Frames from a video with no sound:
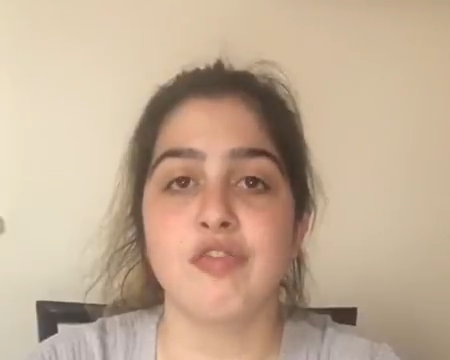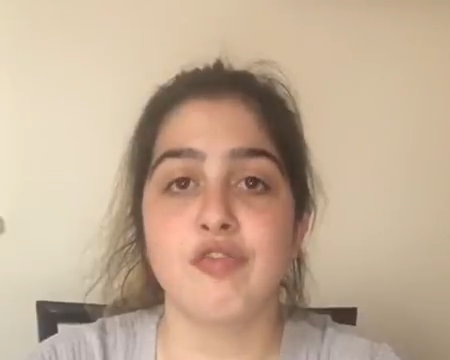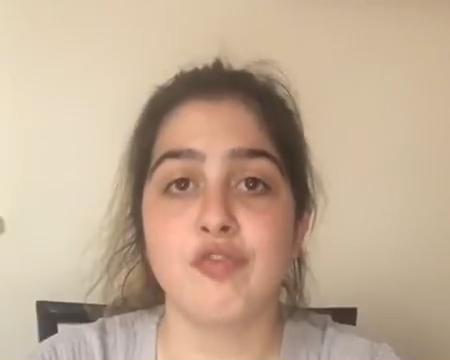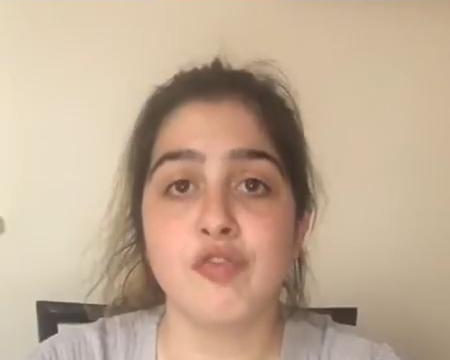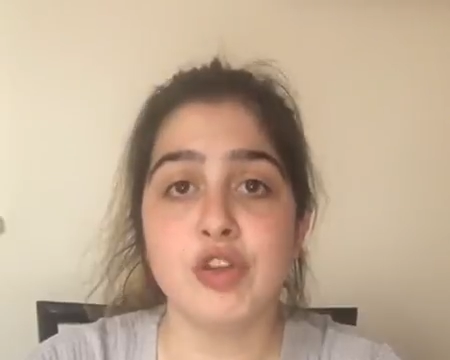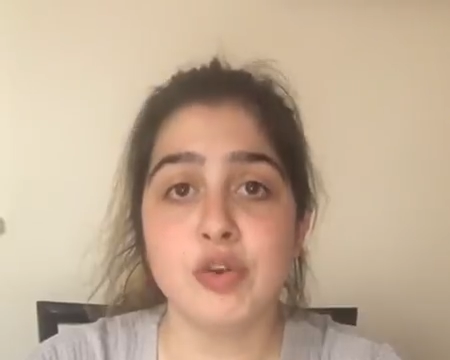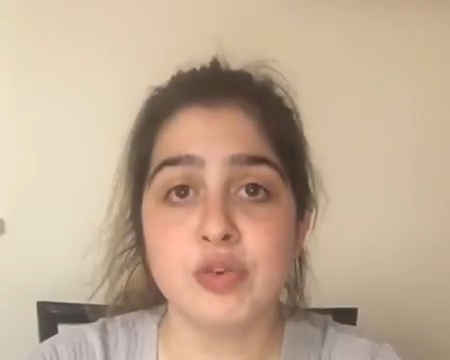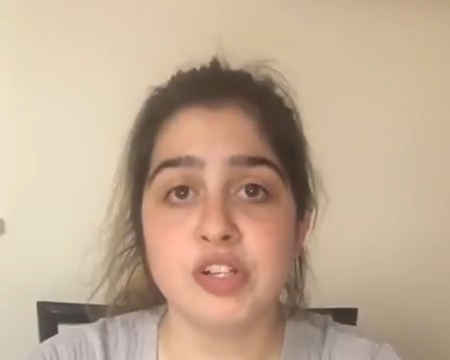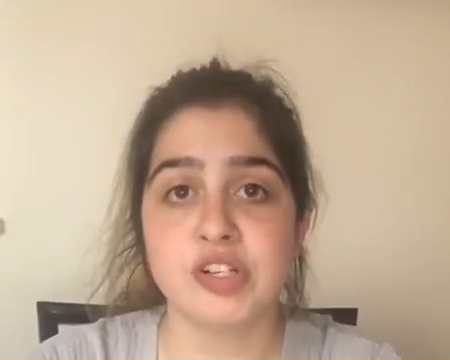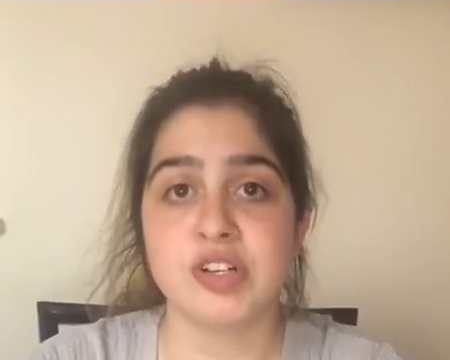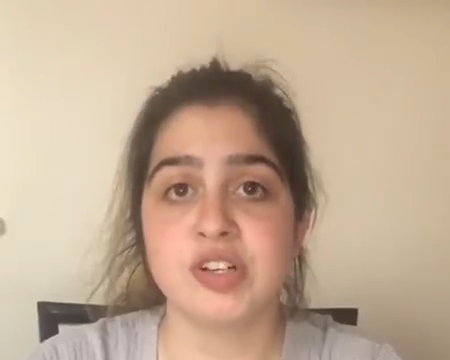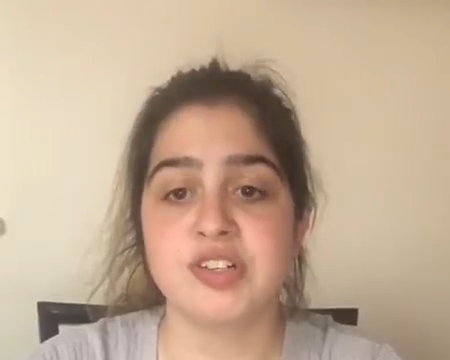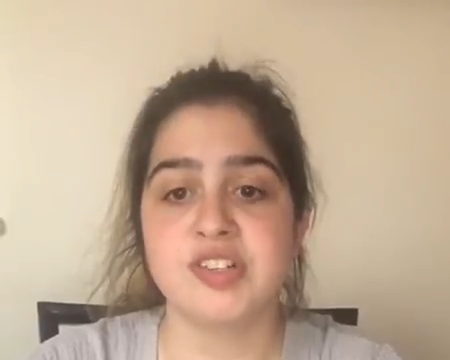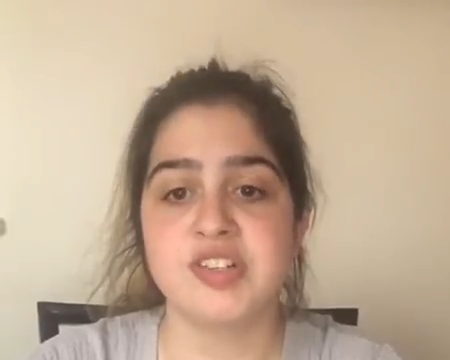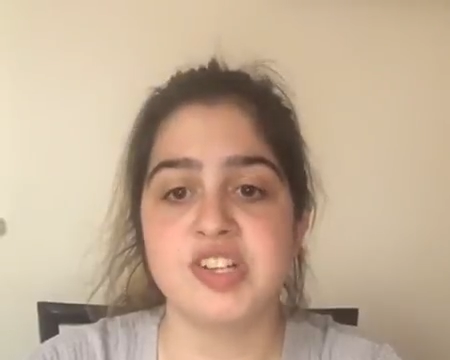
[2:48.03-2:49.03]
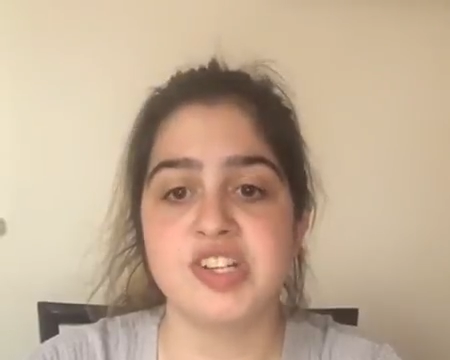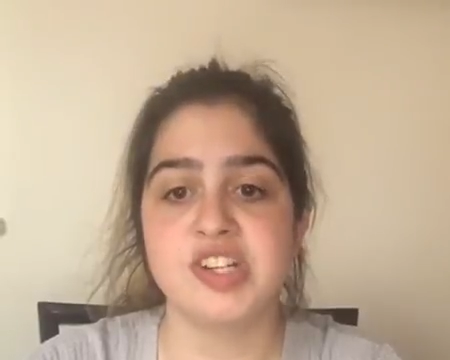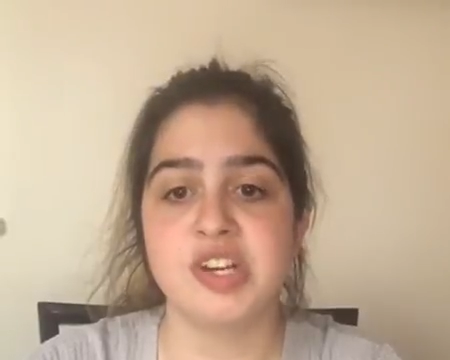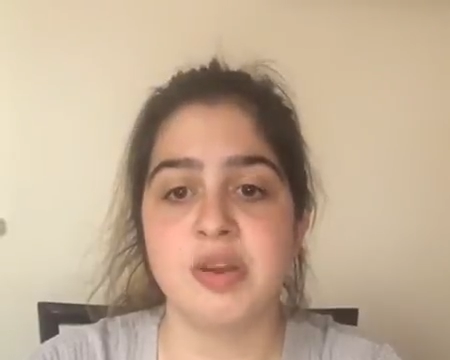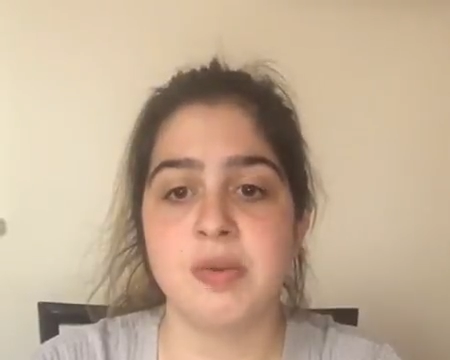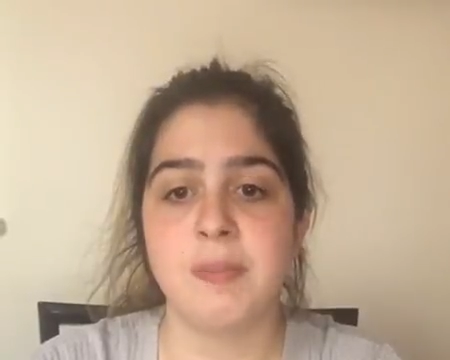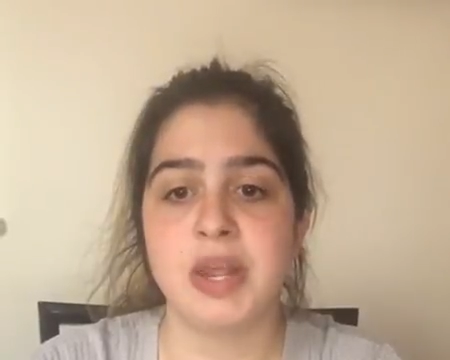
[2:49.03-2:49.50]
future
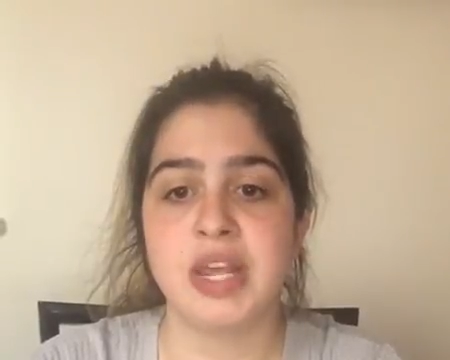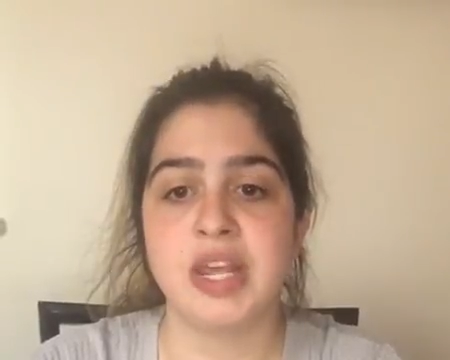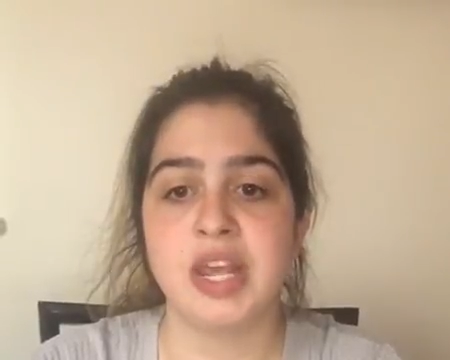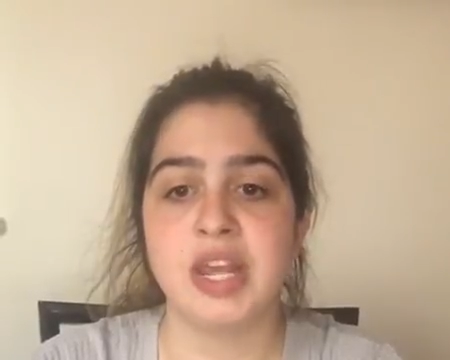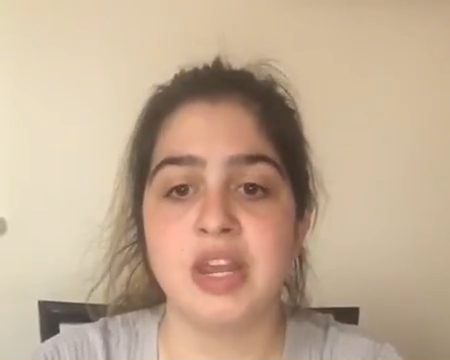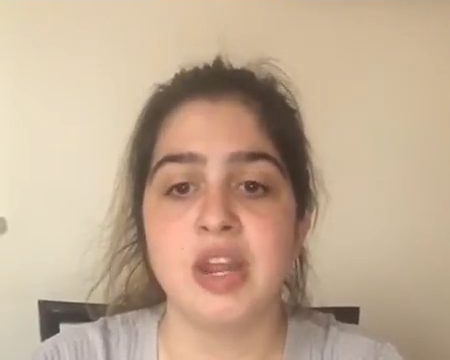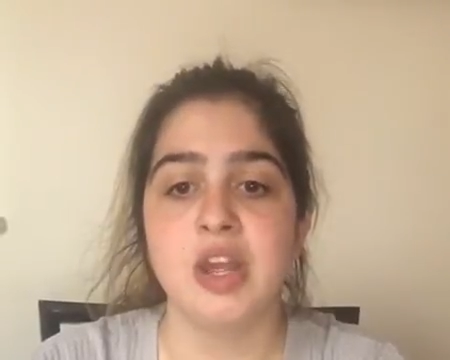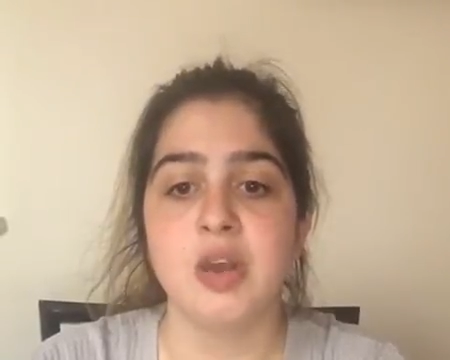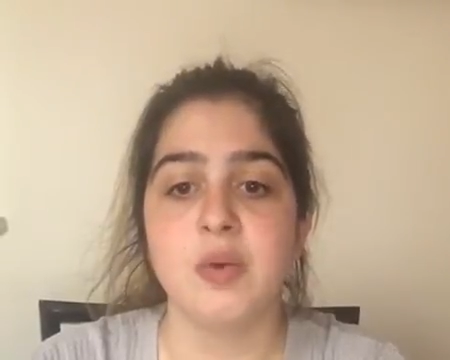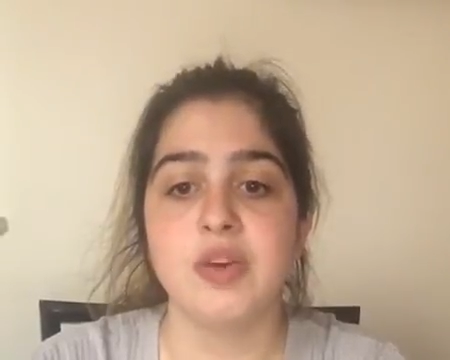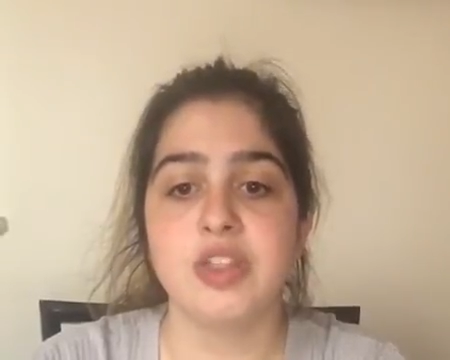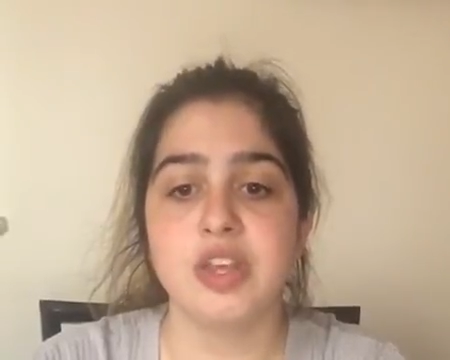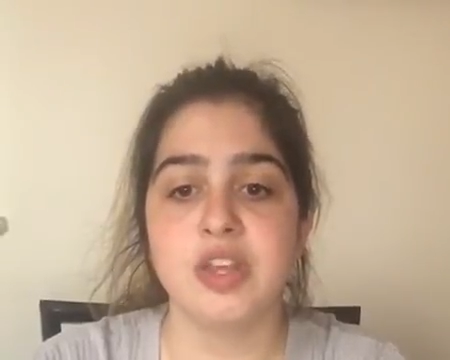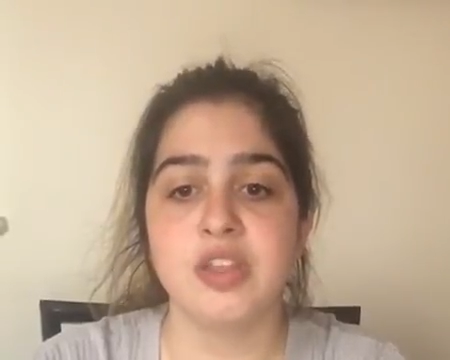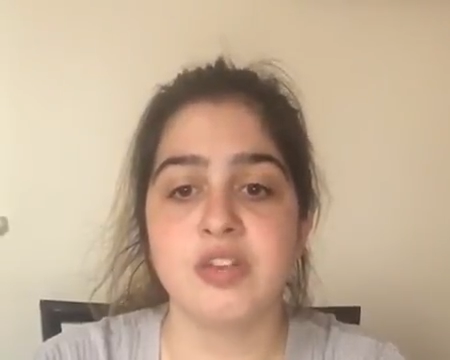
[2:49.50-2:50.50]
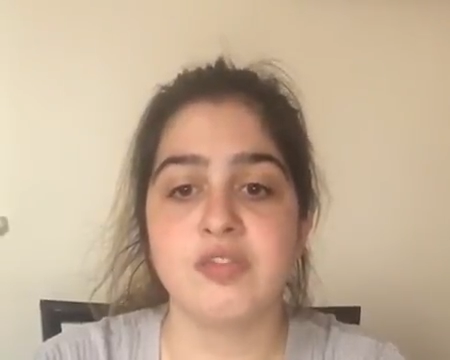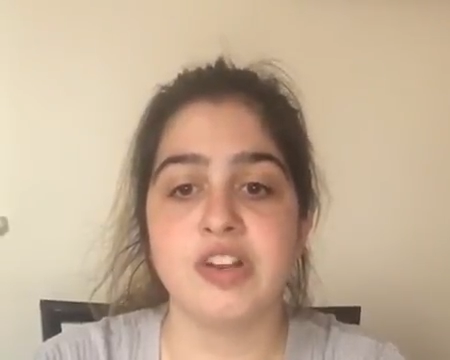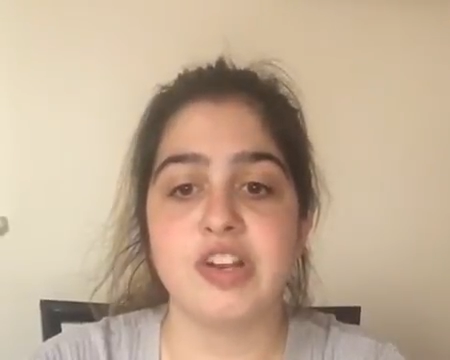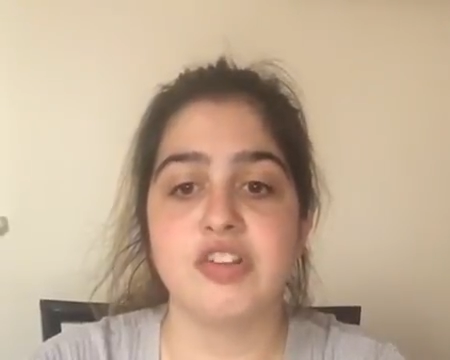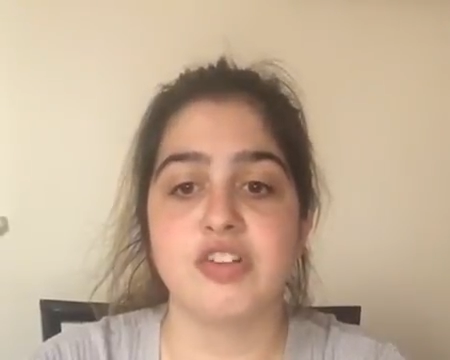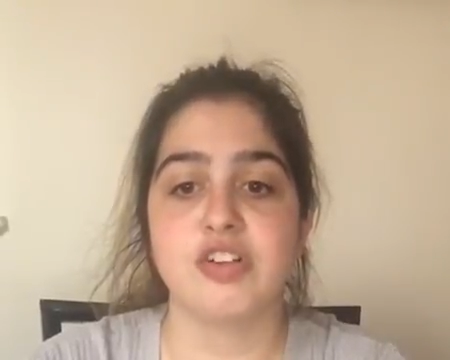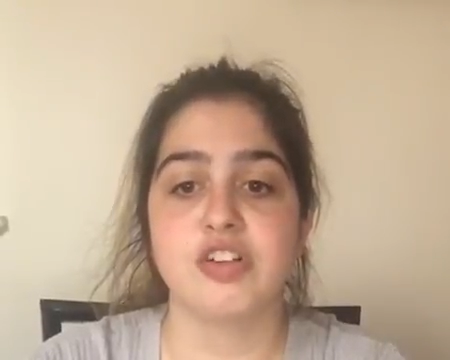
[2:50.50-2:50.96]
decision-making within the
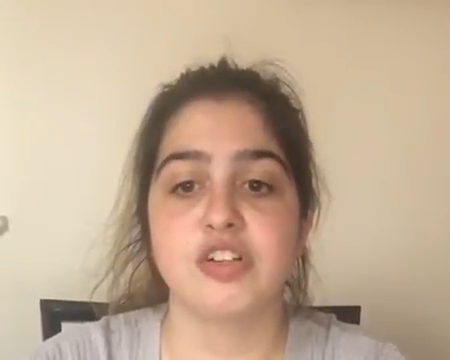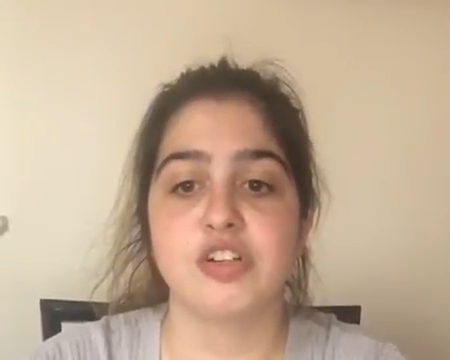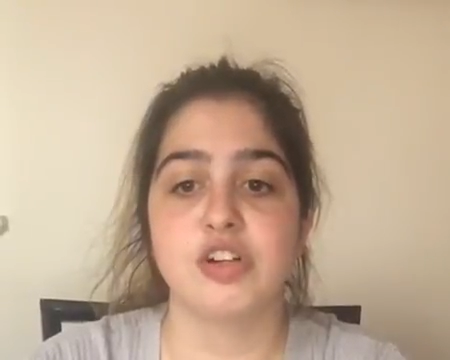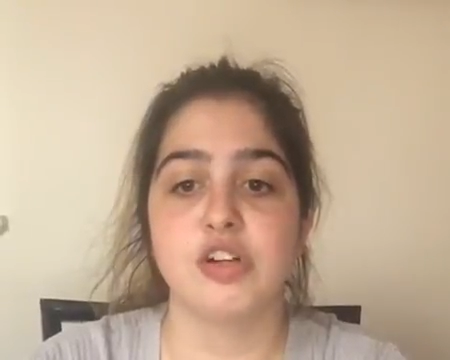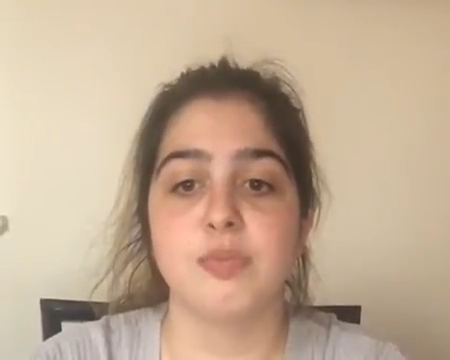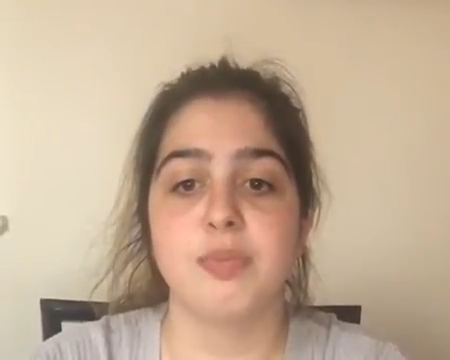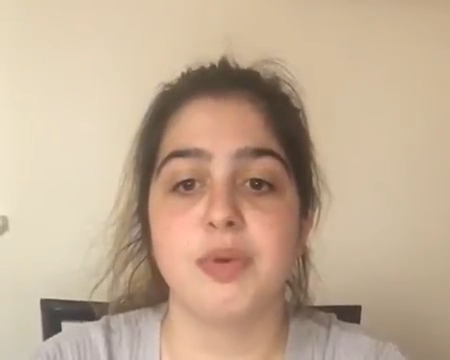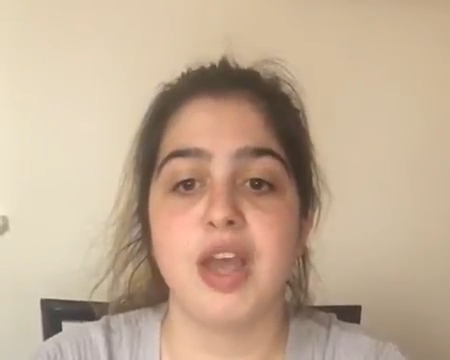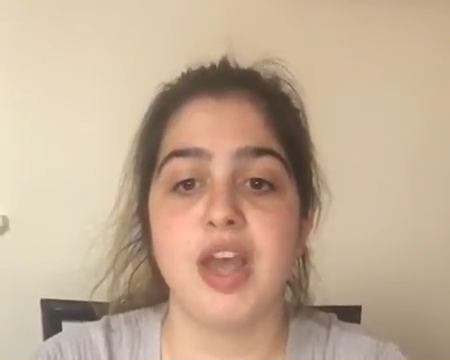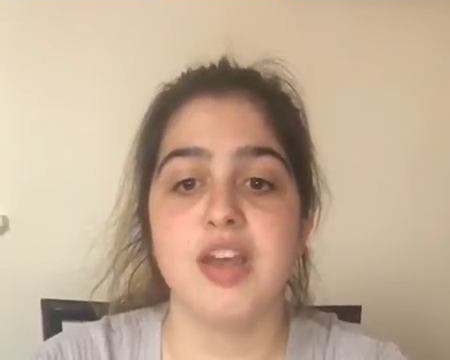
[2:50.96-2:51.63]
research group,